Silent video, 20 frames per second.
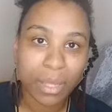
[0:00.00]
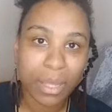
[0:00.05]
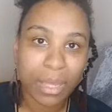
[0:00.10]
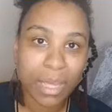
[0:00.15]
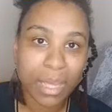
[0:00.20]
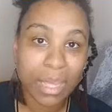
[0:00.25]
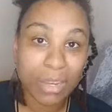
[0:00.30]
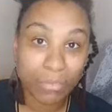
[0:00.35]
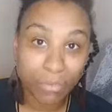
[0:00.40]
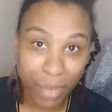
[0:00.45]

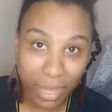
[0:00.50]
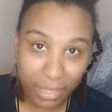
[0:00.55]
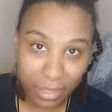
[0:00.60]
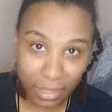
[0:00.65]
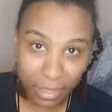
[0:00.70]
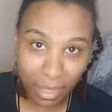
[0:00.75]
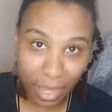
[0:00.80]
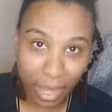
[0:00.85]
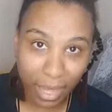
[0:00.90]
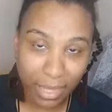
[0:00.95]

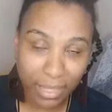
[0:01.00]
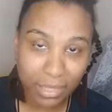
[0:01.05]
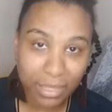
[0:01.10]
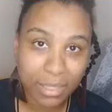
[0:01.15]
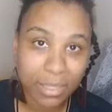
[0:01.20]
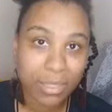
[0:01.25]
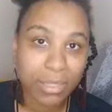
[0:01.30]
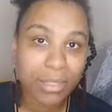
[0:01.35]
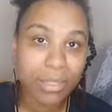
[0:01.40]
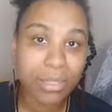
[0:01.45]

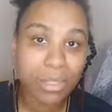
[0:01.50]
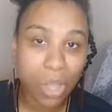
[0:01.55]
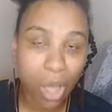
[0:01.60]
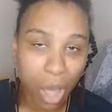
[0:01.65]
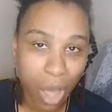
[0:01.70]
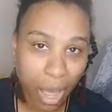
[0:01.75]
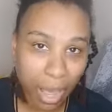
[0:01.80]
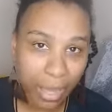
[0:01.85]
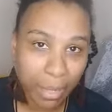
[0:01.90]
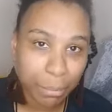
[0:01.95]
investigate,
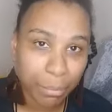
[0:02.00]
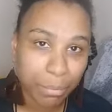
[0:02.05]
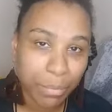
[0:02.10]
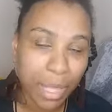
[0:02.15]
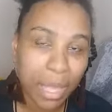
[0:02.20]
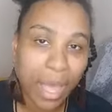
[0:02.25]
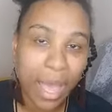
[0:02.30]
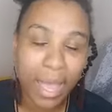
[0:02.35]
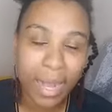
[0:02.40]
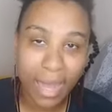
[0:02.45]
time,
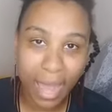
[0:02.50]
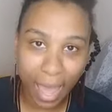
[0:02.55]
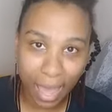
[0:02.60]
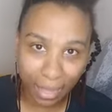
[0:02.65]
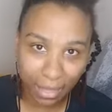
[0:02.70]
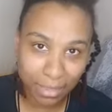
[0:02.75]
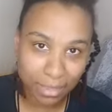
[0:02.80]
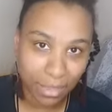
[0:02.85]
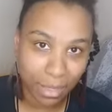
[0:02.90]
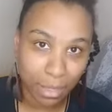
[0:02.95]
and
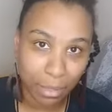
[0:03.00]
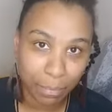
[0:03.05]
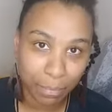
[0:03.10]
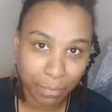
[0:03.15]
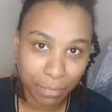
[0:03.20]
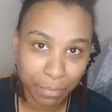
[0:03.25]
exit.